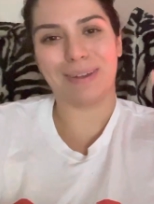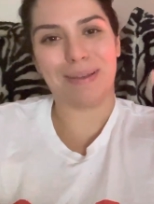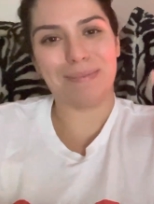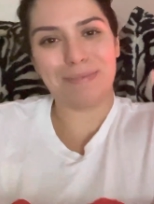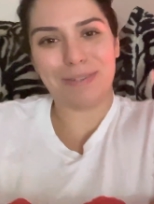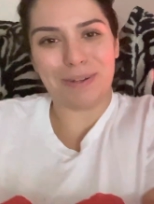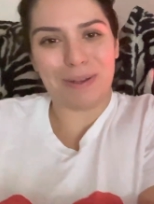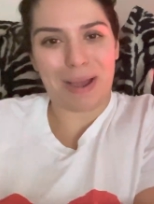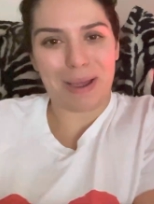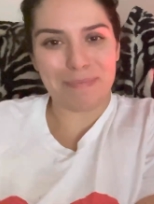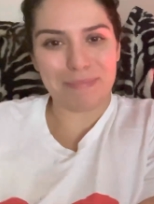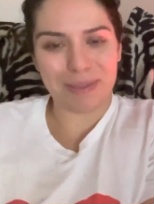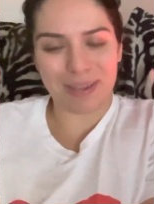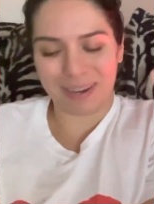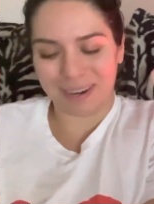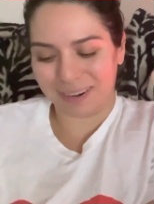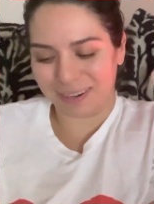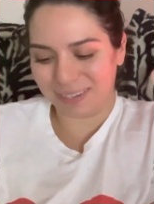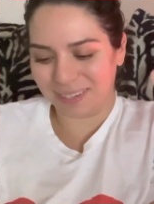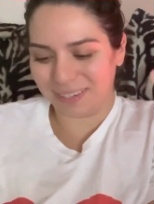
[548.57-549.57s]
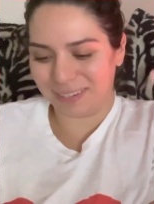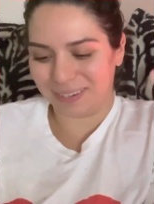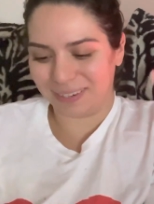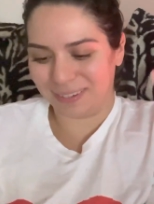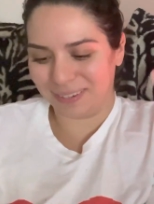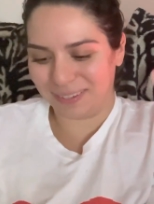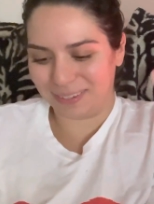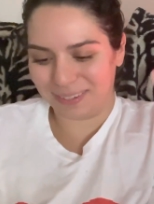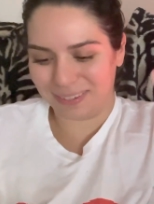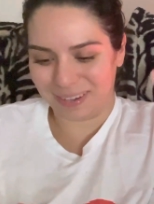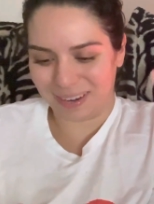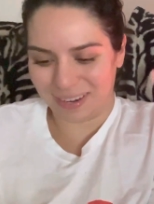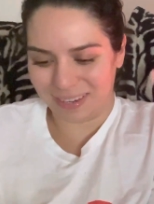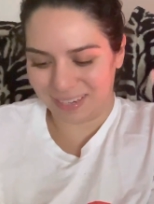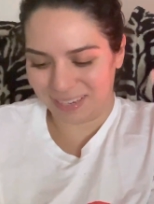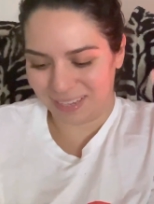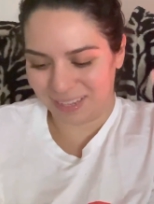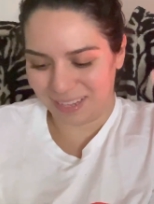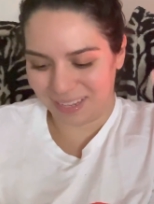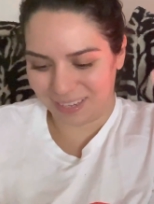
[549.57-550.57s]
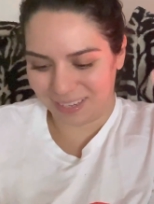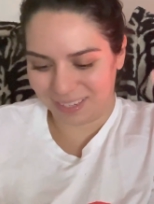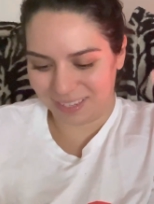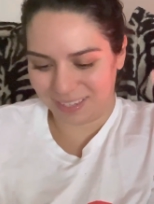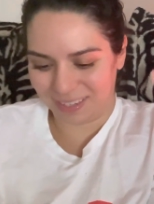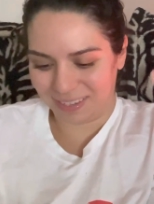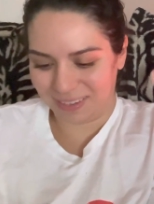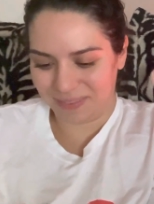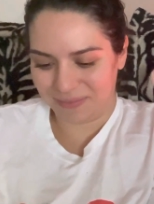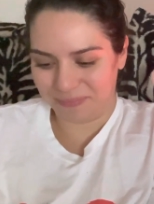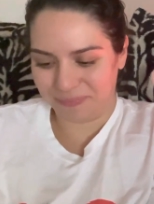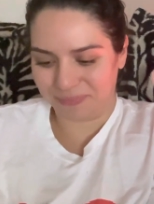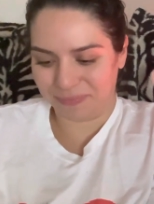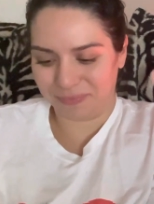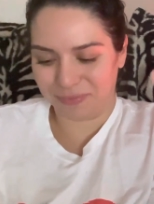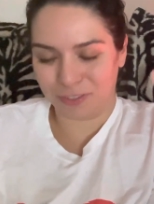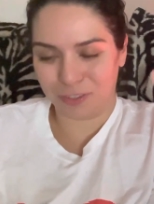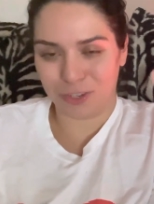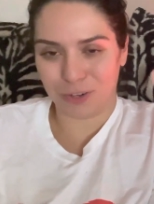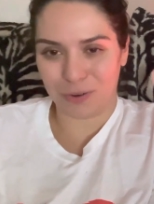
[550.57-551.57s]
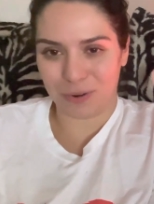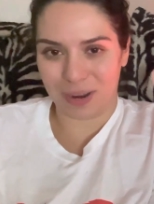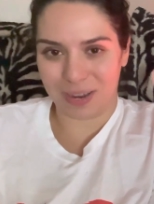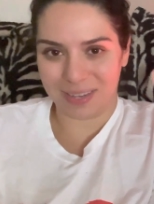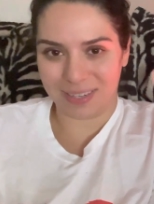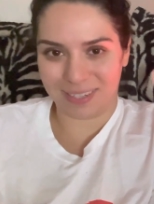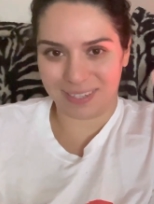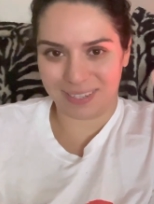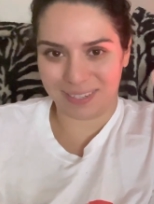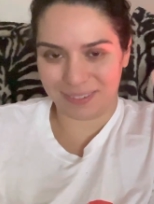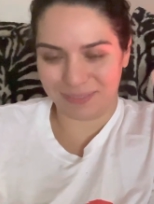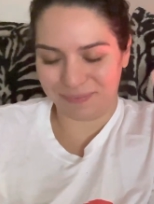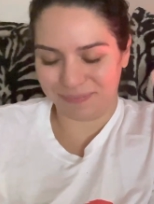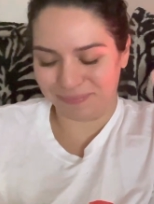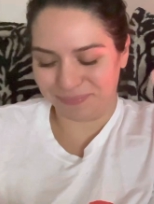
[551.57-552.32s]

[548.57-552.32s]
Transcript: so happy I did this choice.